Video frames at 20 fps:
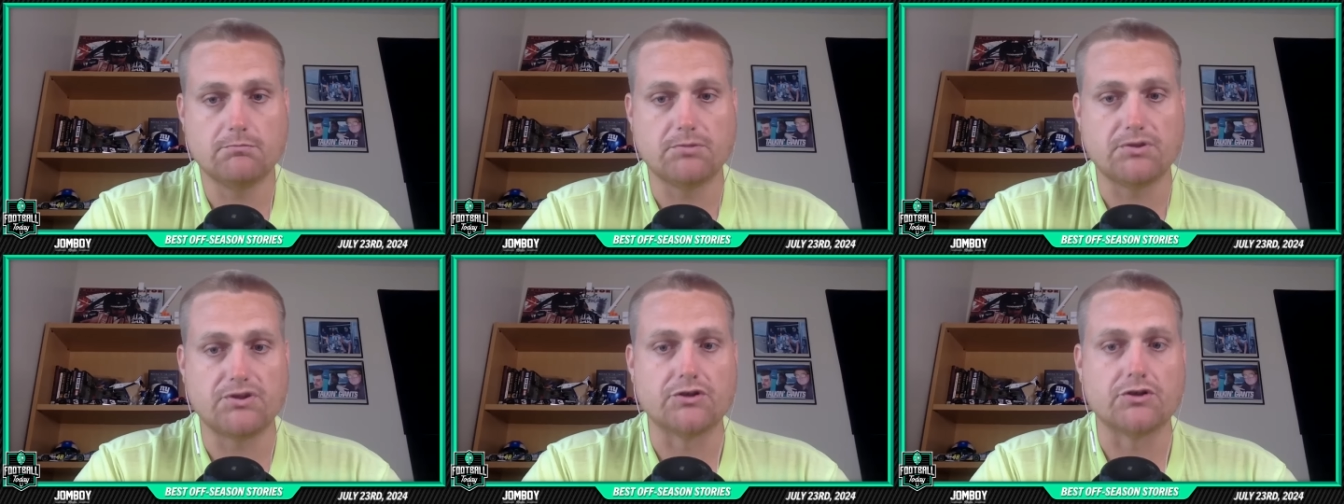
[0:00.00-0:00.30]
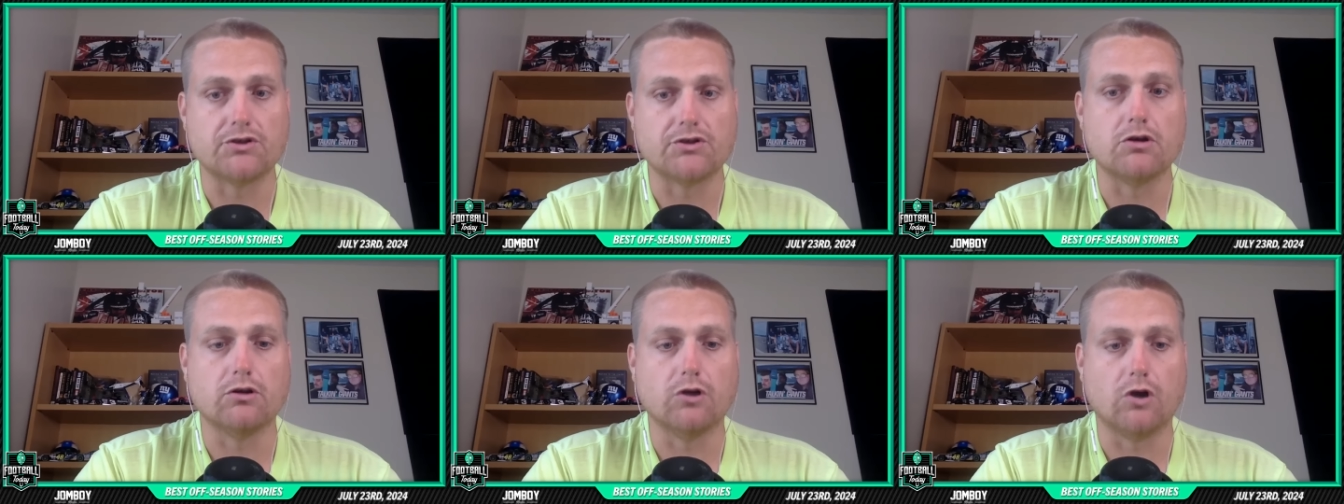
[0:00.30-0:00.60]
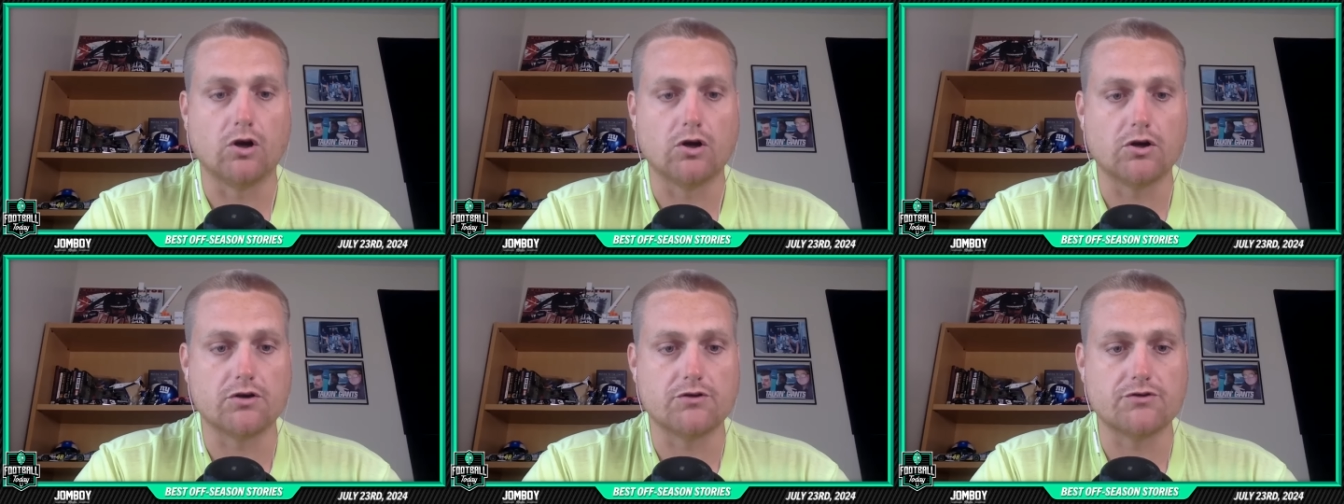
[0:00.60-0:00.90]
But they're no Just,
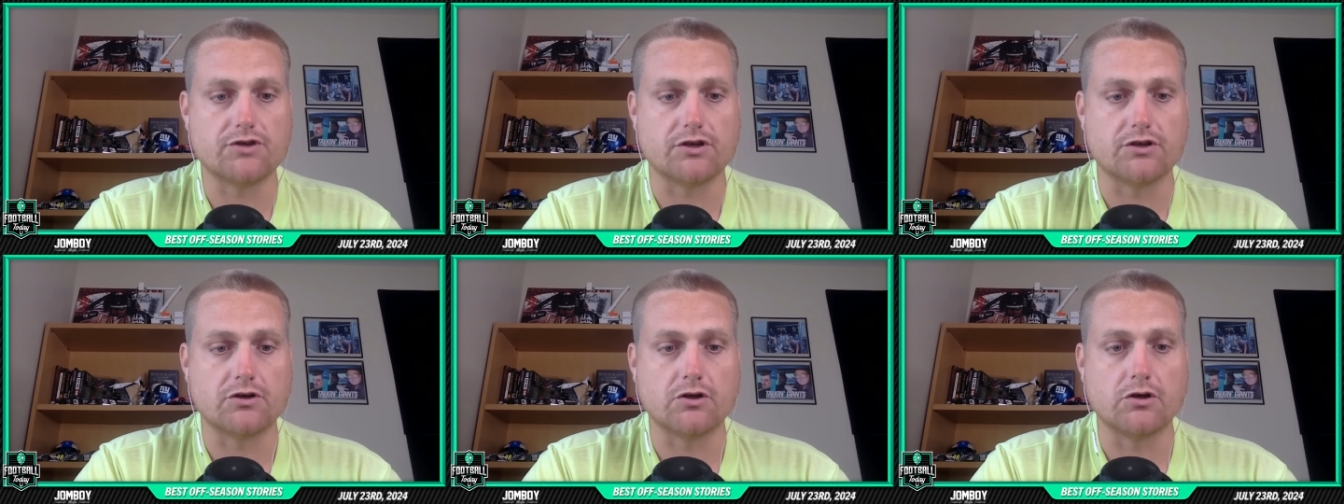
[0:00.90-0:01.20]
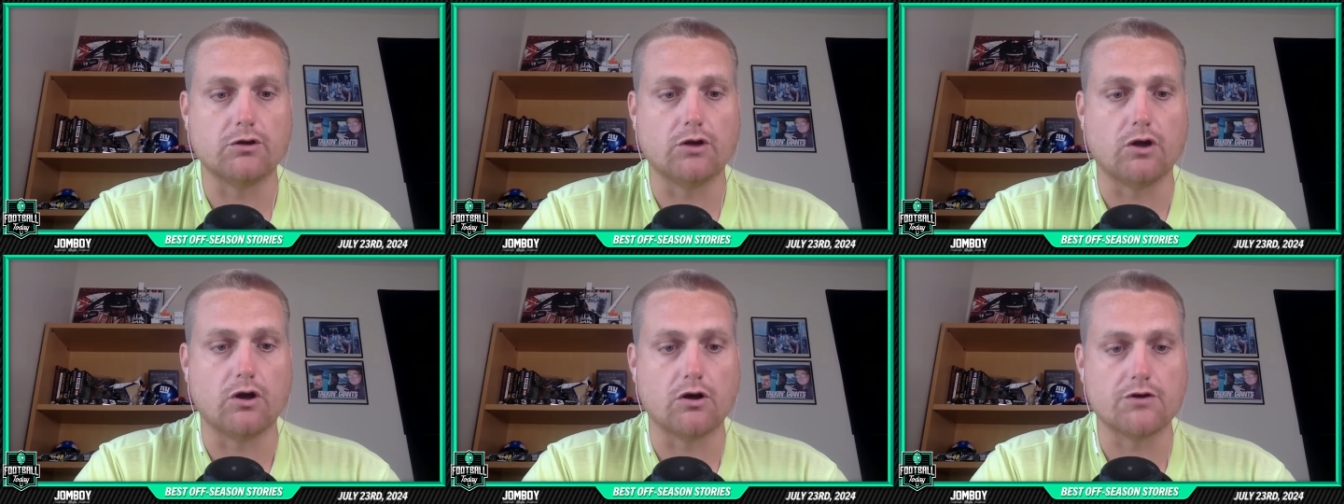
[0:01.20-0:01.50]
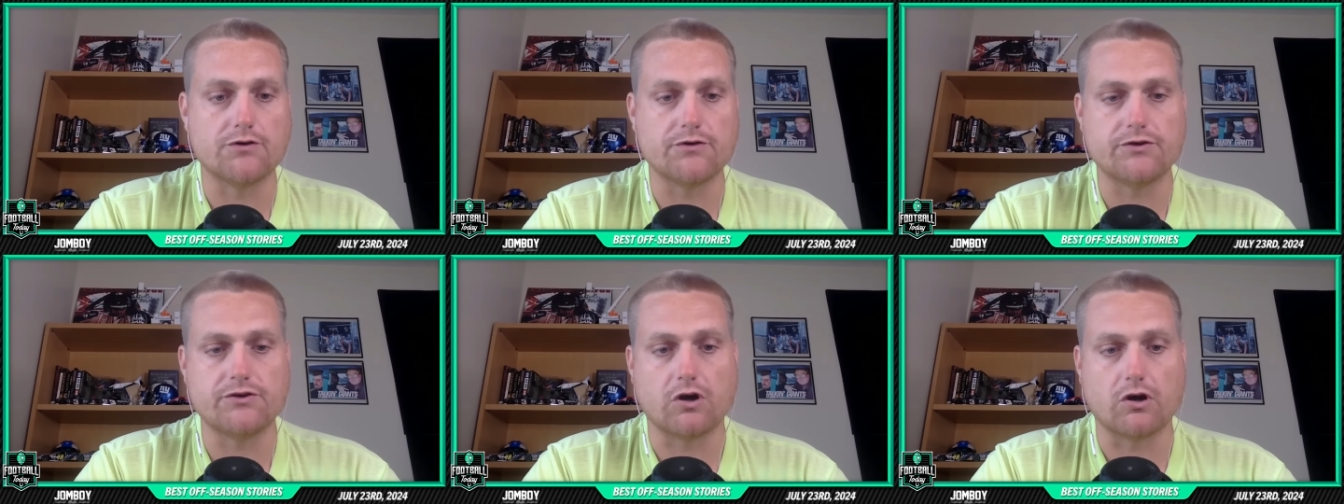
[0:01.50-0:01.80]
longer they're no longer
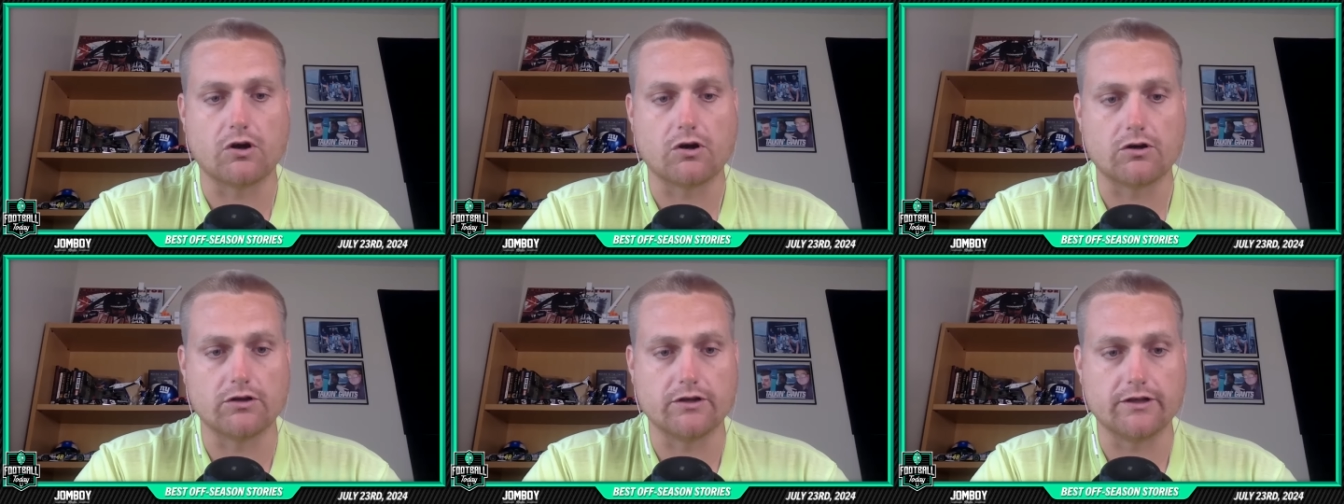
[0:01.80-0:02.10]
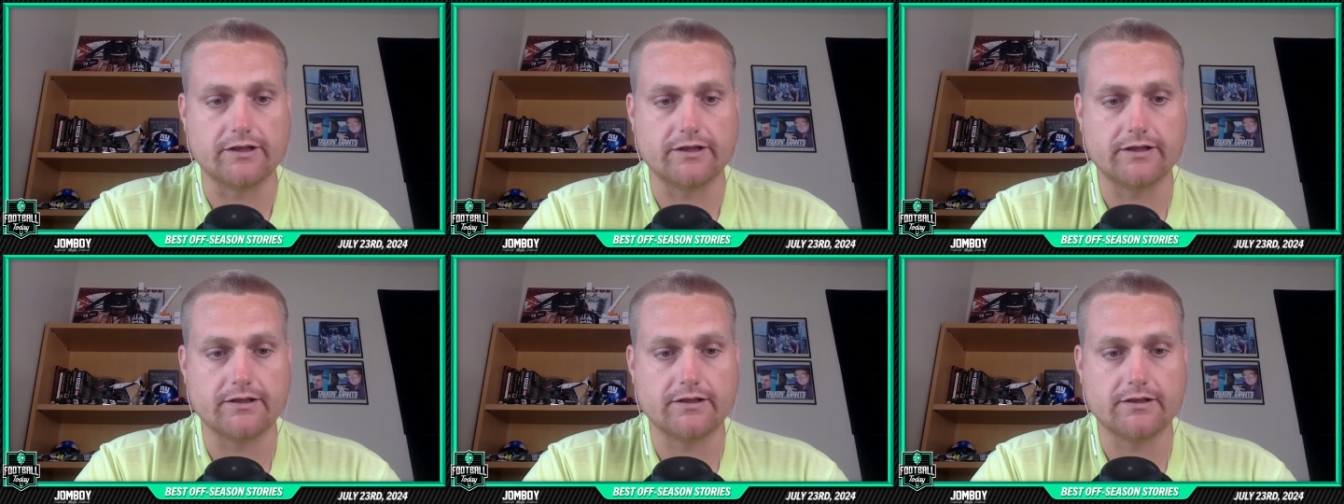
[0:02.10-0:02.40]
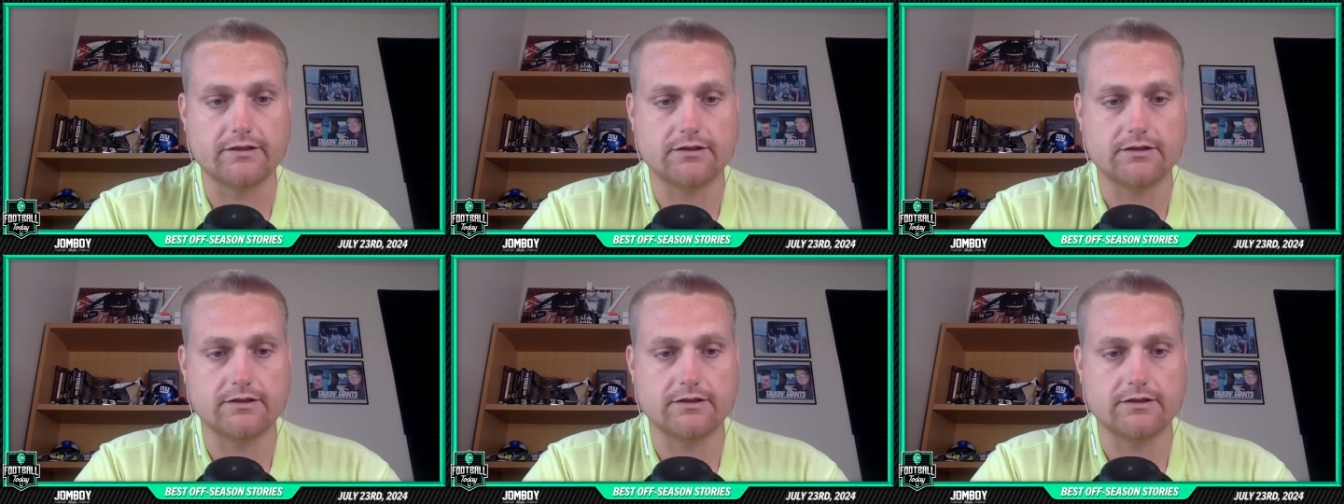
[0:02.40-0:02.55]
the darling,